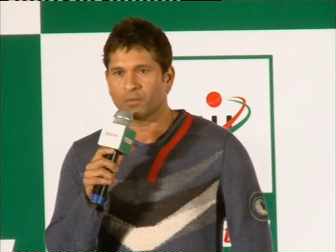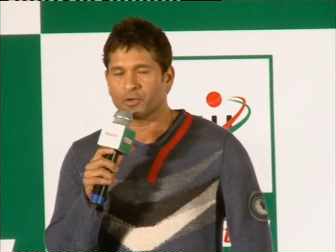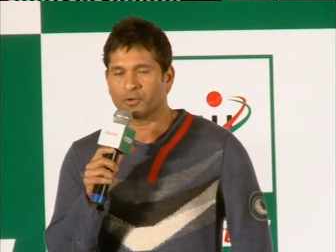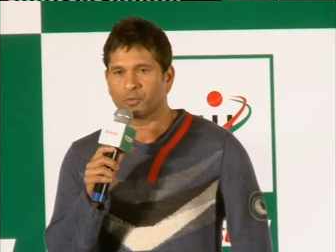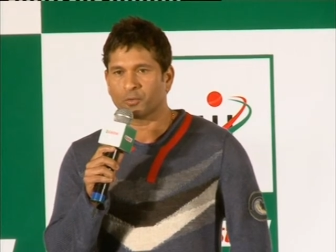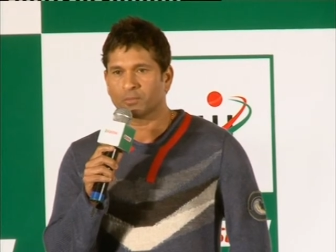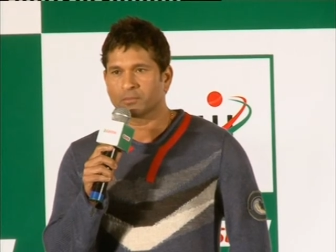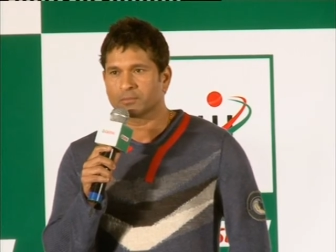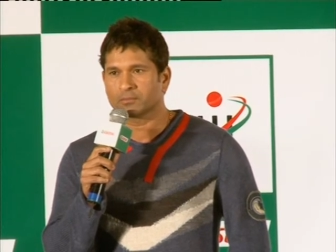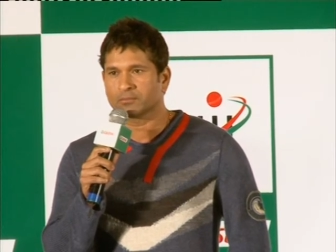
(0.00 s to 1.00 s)
what you
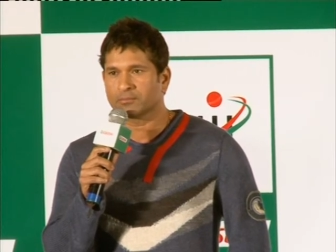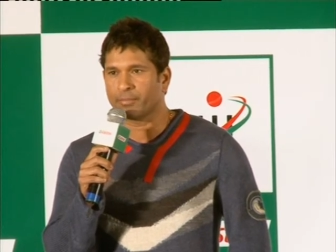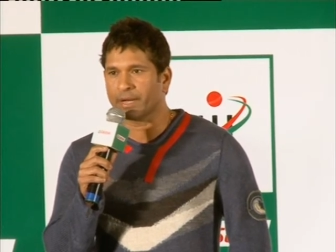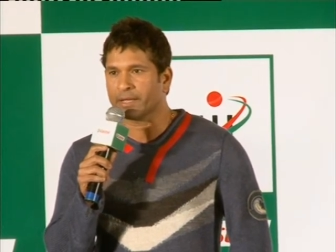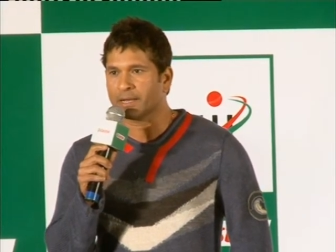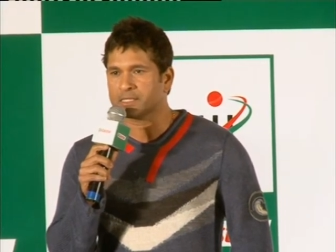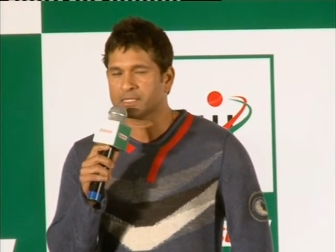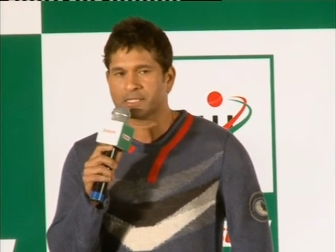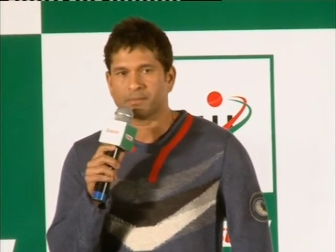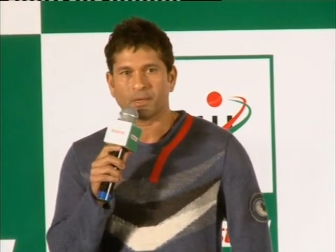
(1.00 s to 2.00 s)
bring in as
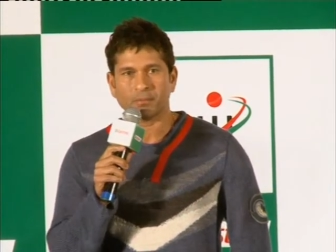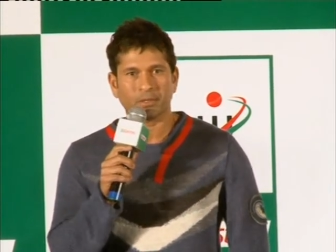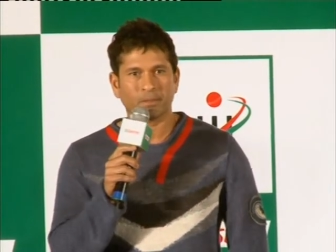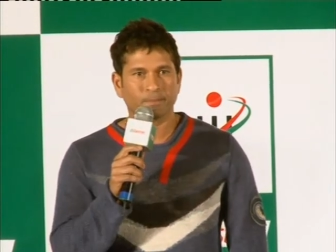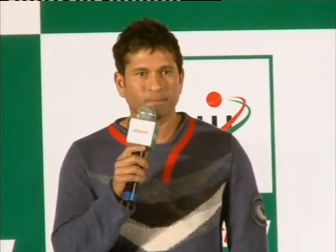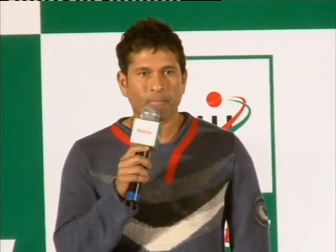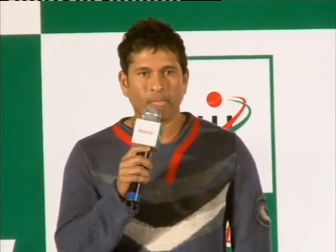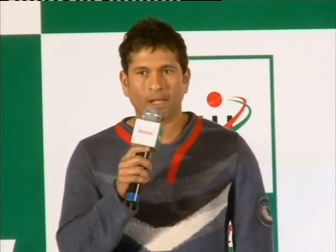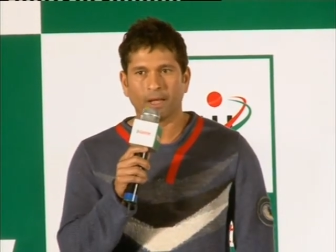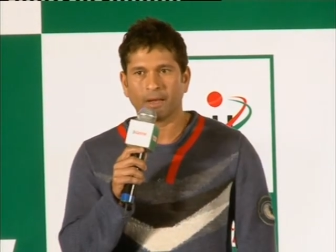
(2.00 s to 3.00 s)
a team member
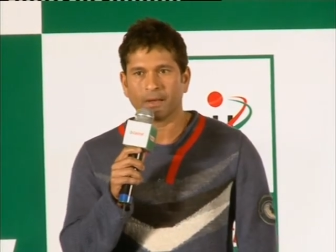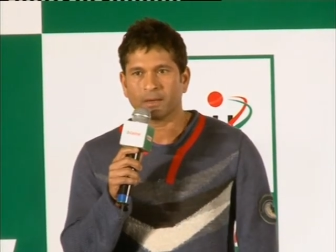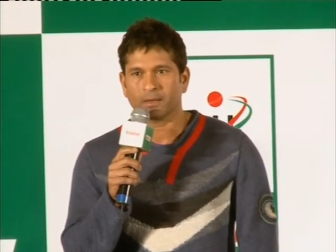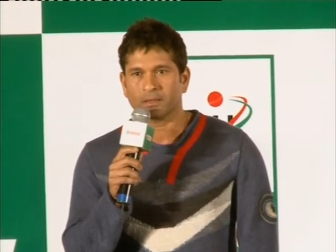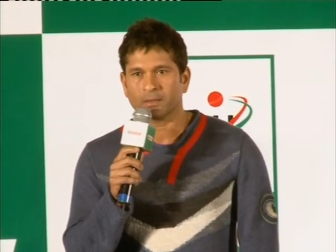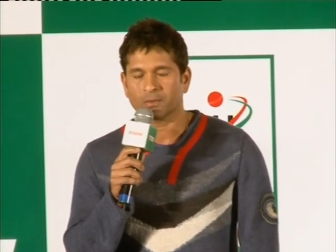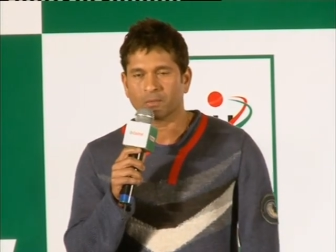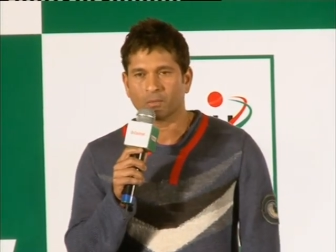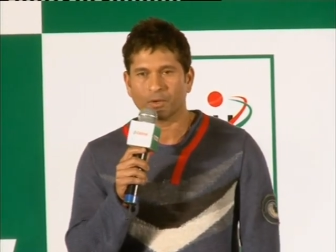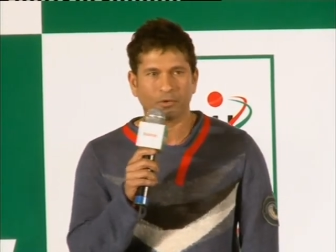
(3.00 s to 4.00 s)
and
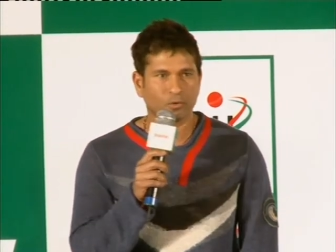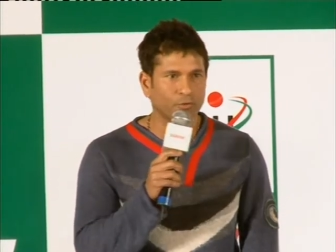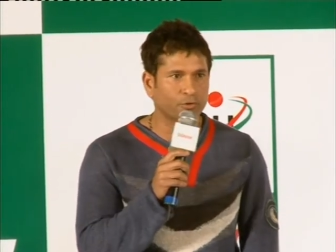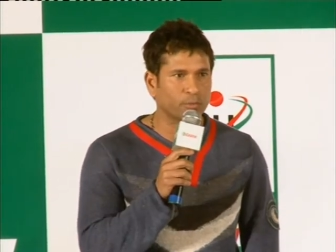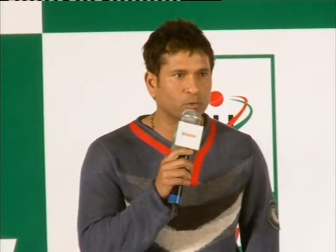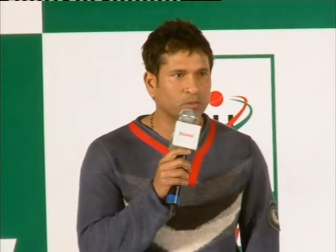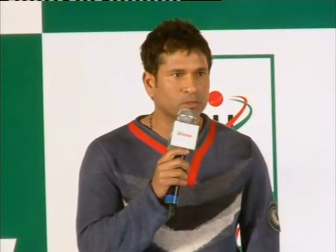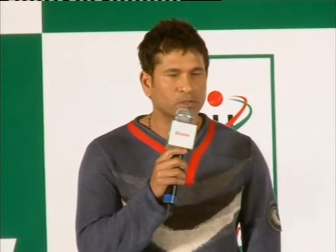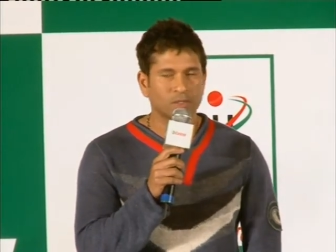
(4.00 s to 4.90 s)
what you contribute.